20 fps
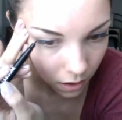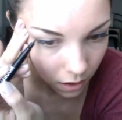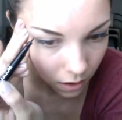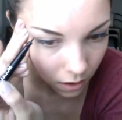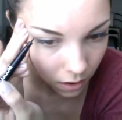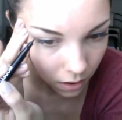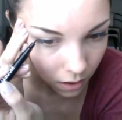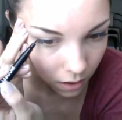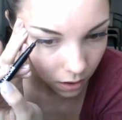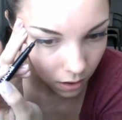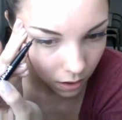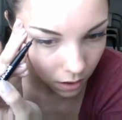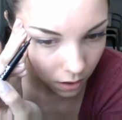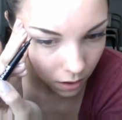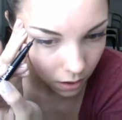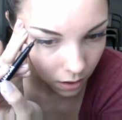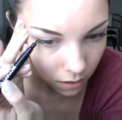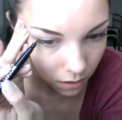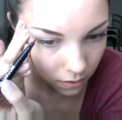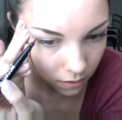
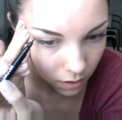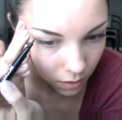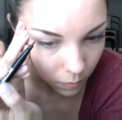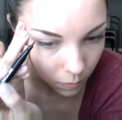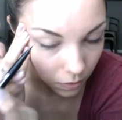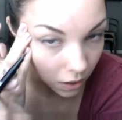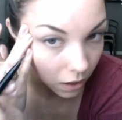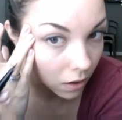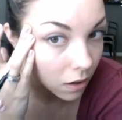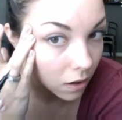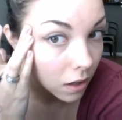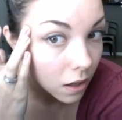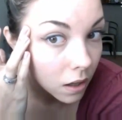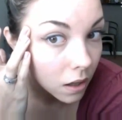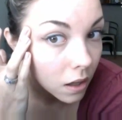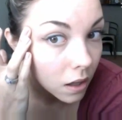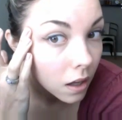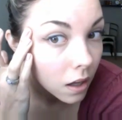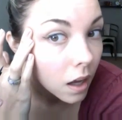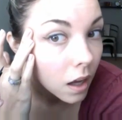I'd say about
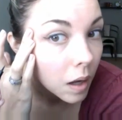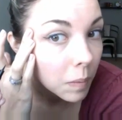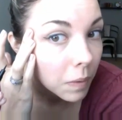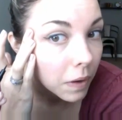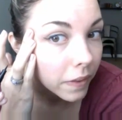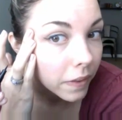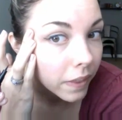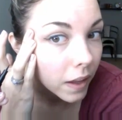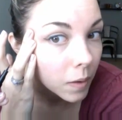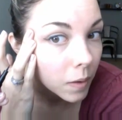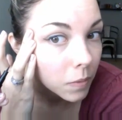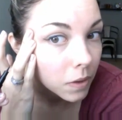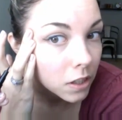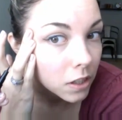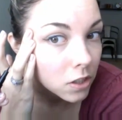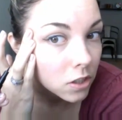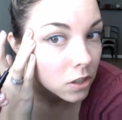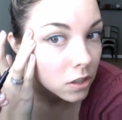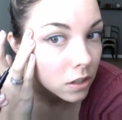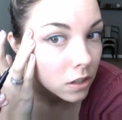that
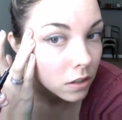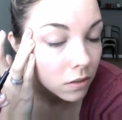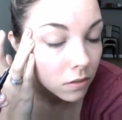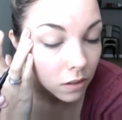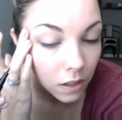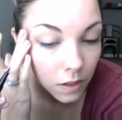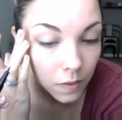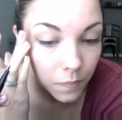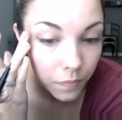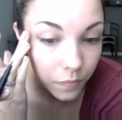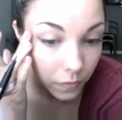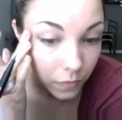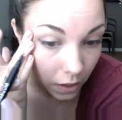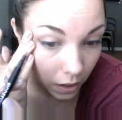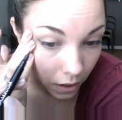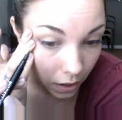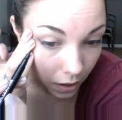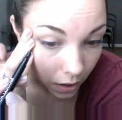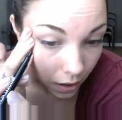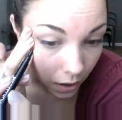much, okay?
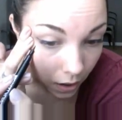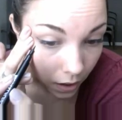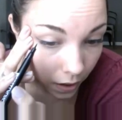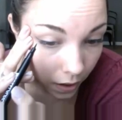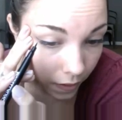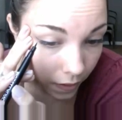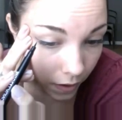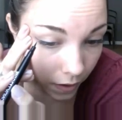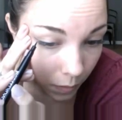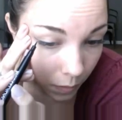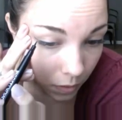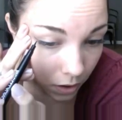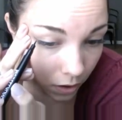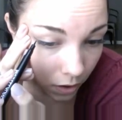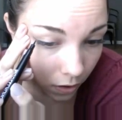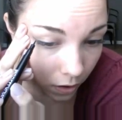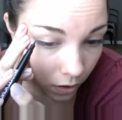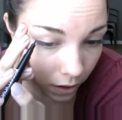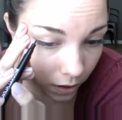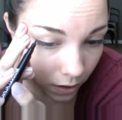And then I'm going to
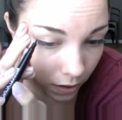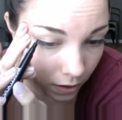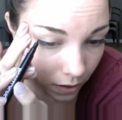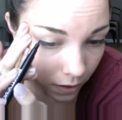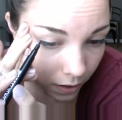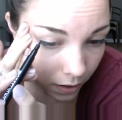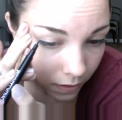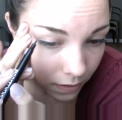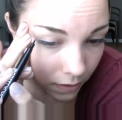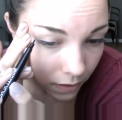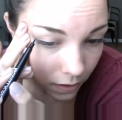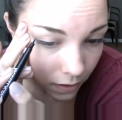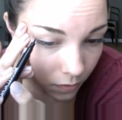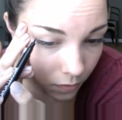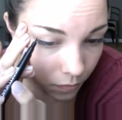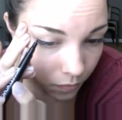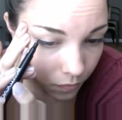go ahead and connect it.